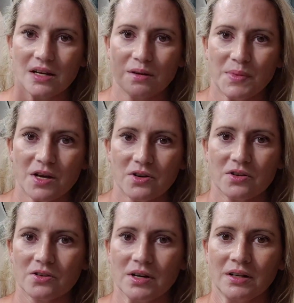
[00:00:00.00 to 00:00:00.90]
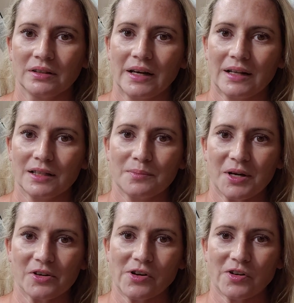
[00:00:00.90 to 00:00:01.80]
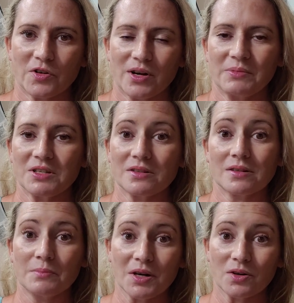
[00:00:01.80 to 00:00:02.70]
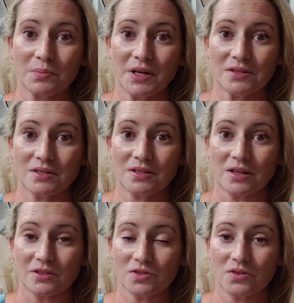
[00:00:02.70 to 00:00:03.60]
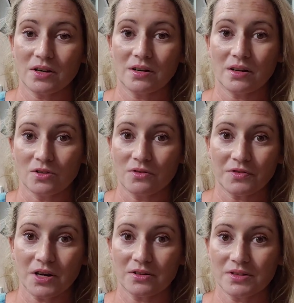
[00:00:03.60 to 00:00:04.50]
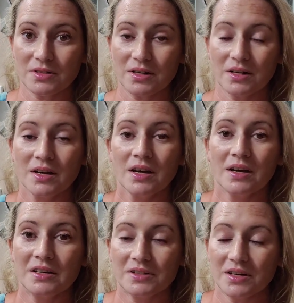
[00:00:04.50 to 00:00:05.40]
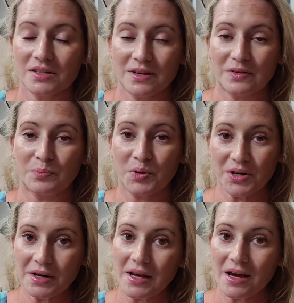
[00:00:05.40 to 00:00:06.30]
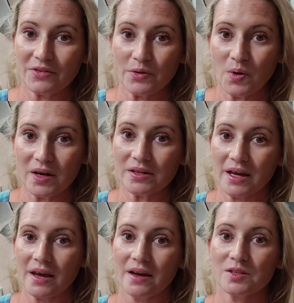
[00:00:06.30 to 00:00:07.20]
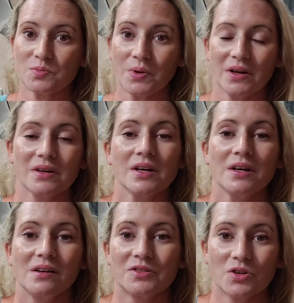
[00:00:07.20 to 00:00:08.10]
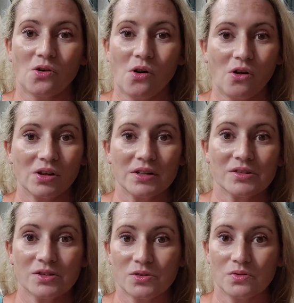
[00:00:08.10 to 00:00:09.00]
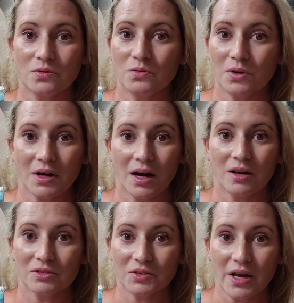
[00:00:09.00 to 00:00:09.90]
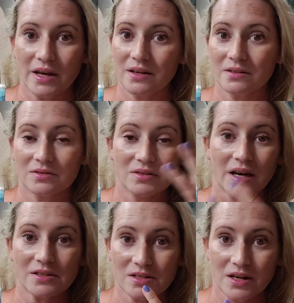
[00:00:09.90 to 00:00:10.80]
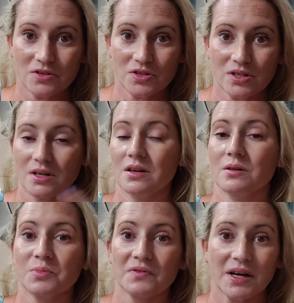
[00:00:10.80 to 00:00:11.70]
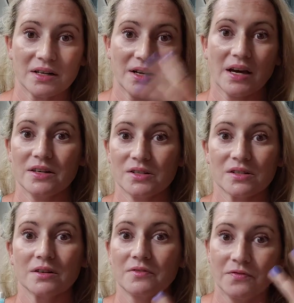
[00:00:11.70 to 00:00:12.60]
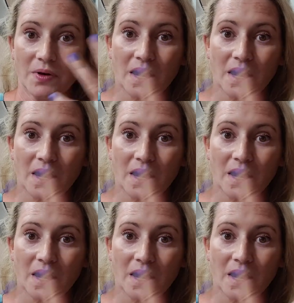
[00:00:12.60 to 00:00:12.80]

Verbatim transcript: D Barrier LA Barrier Cream. This is a mineral-based sunscreen, no fragrance in it. It does have a pretty heavy white cast, but its goal is to lay nicely on your skin, provide a nice